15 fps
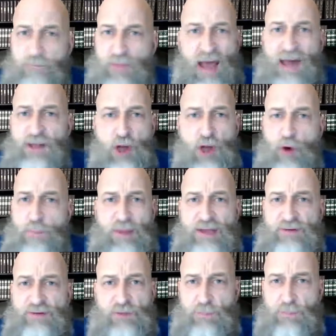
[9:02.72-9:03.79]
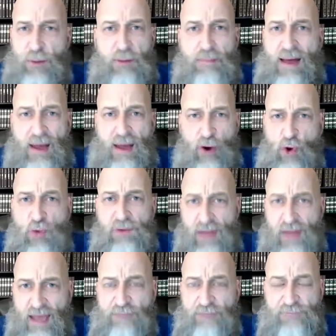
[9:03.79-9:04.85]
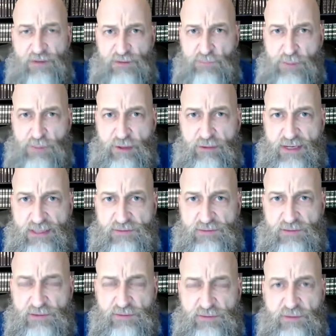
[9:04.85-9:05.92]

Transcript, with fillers: know based upon my own life experiences